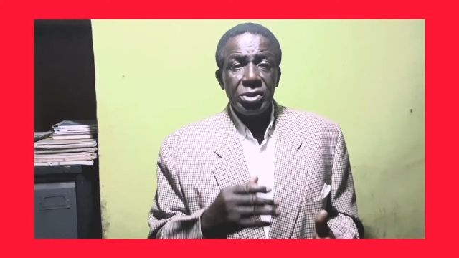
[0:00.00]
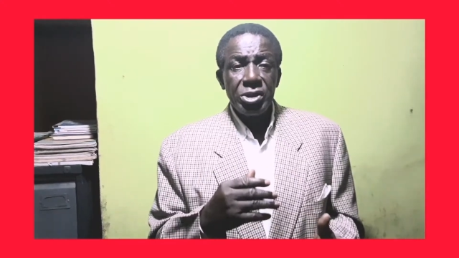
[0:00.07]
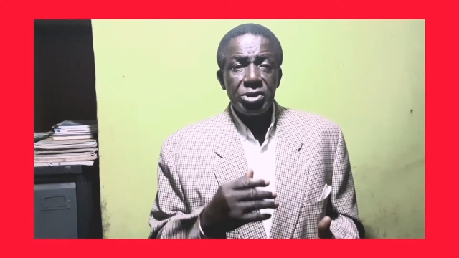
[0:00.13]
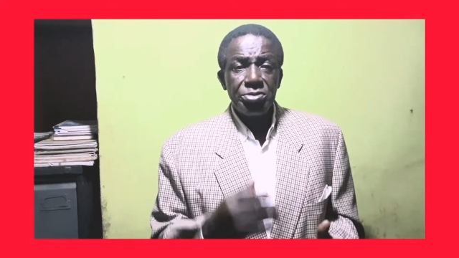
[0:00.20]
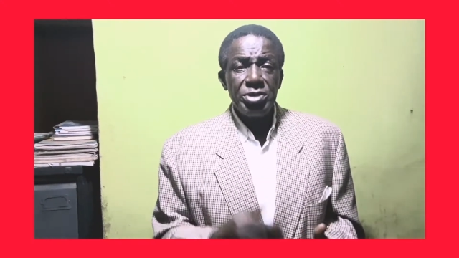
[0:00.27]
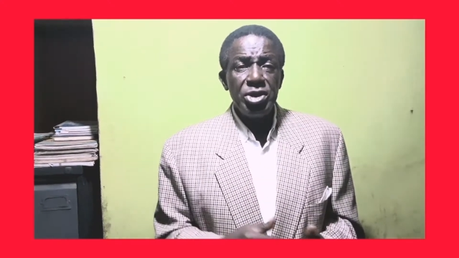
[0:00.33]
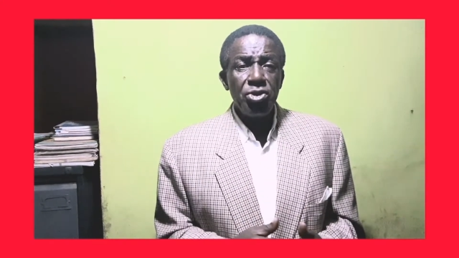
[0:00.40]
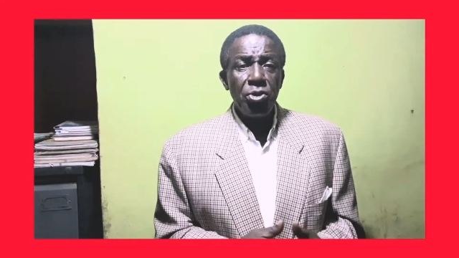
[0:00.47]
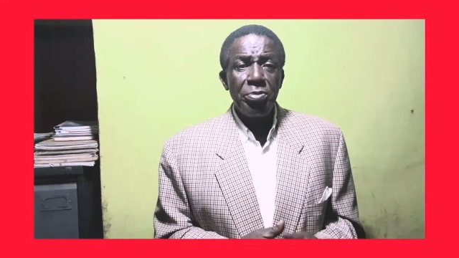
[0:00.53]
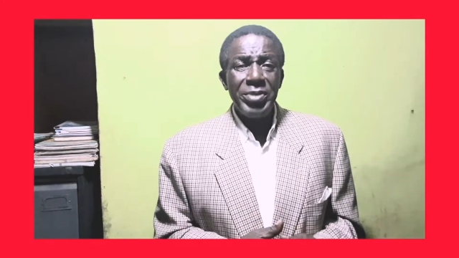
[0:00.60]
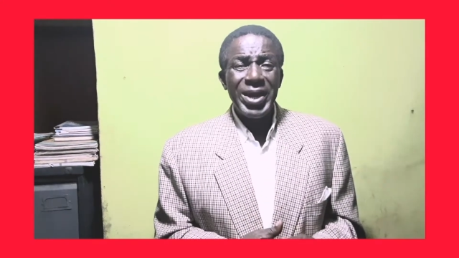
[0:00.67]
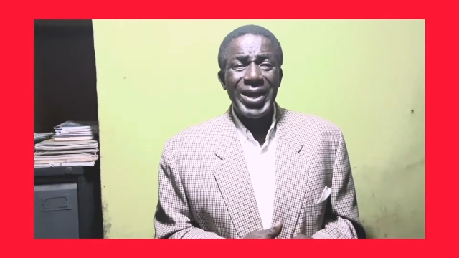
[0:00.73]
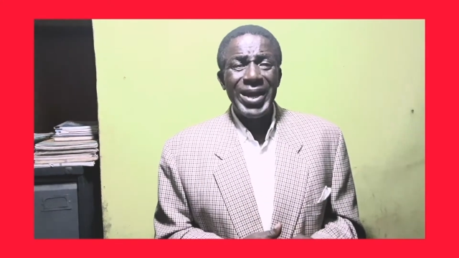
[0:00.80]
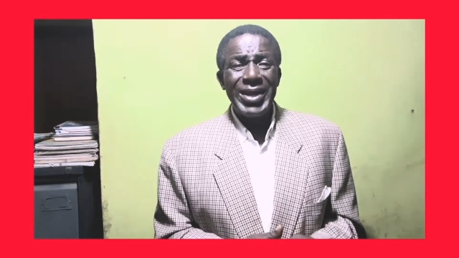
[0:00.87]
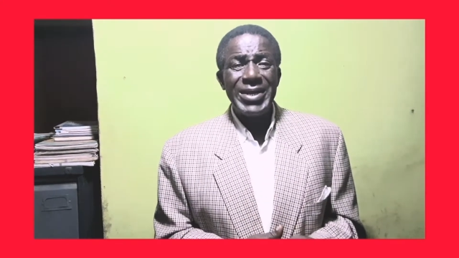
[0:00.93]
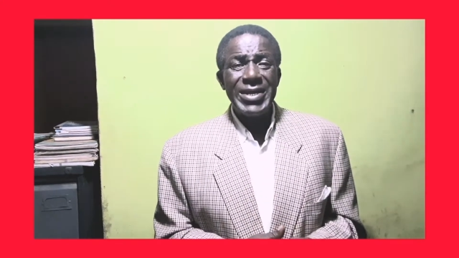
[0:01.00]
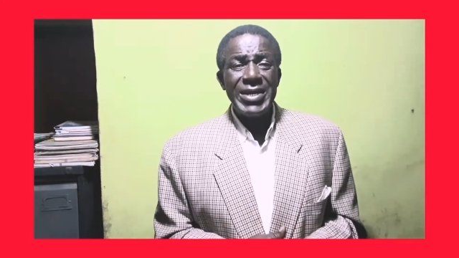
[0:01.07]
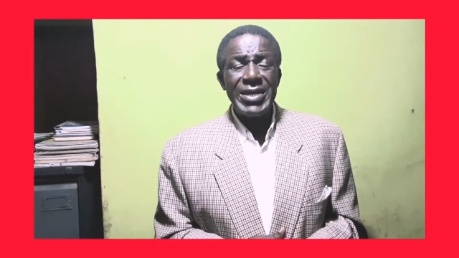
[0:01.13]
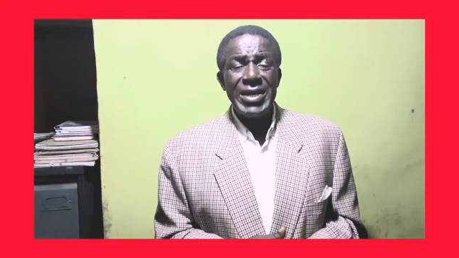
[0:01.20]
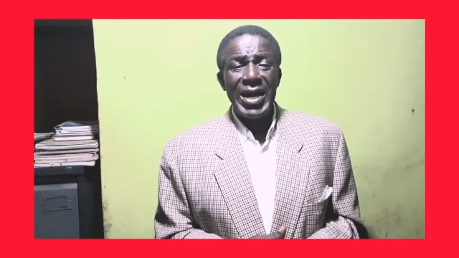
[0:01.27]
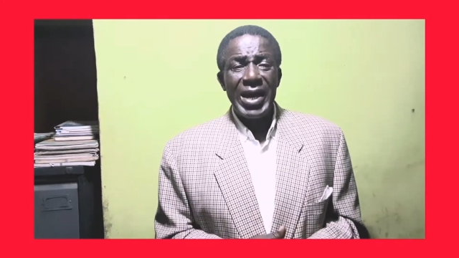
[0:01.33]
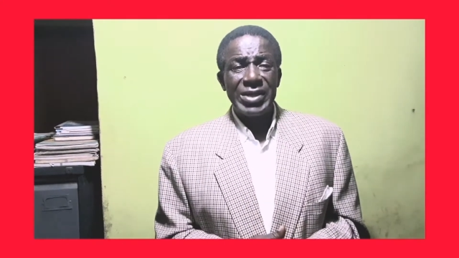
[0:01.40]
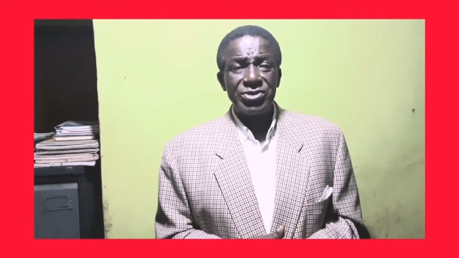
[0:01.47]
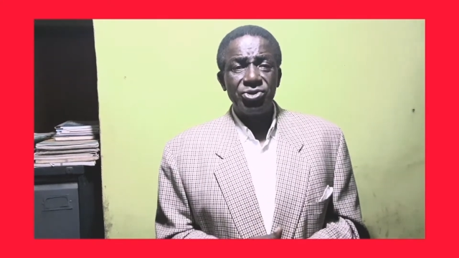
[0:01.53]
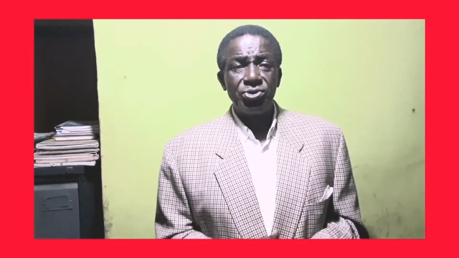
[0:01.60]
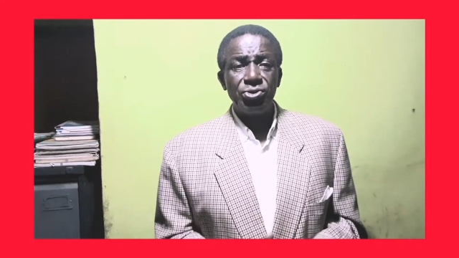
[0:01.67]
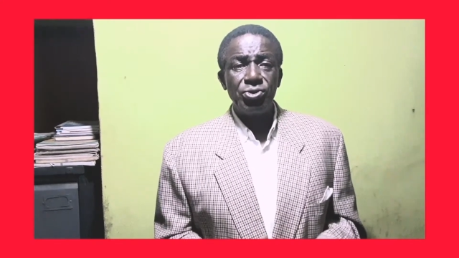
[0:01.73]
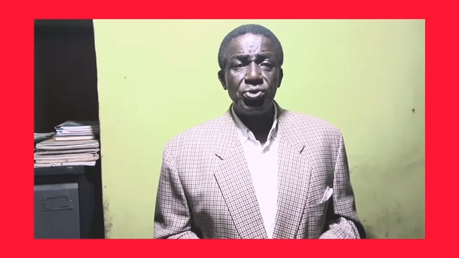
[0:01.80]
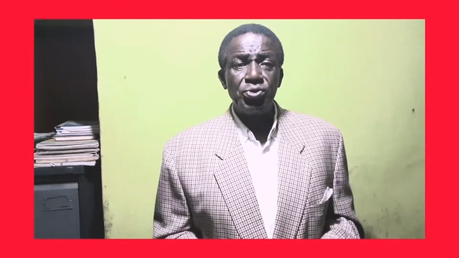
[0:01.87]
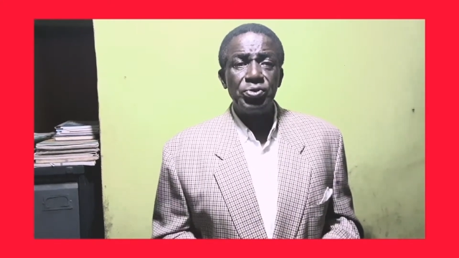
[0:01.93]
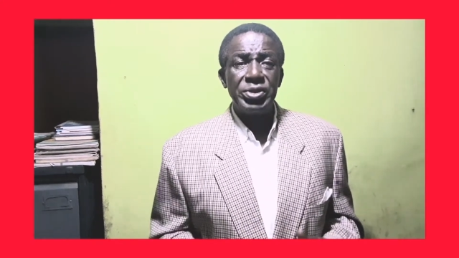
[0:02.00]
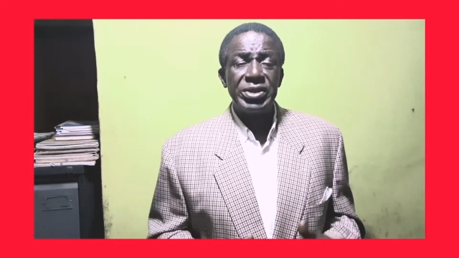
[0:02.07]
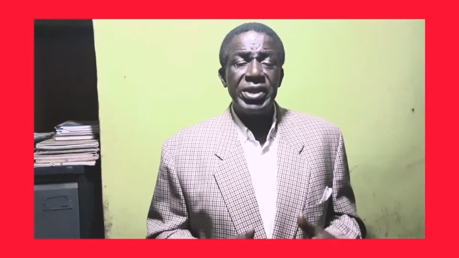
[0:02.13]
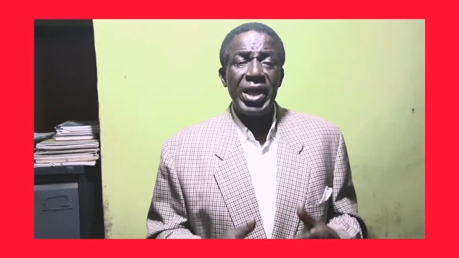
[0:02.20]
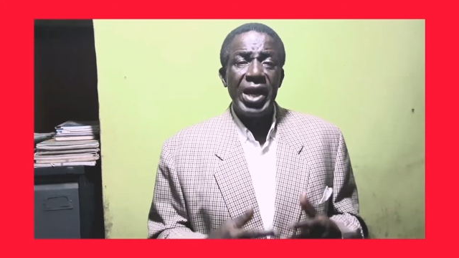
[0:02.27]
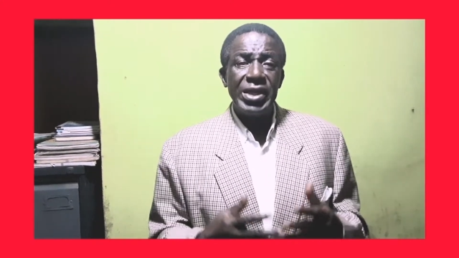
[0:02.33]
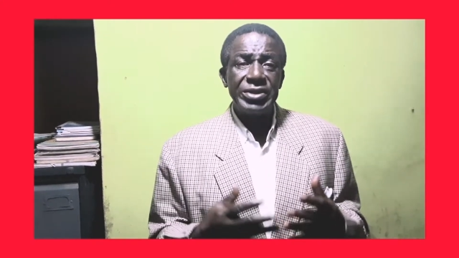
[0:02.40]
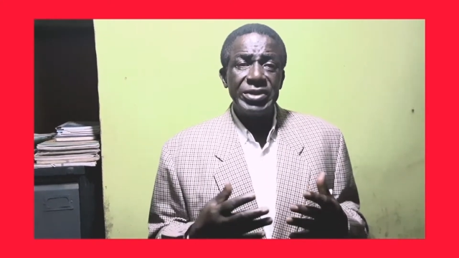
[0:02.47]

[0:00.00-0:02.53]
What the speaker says: Splenomegaly has to do with the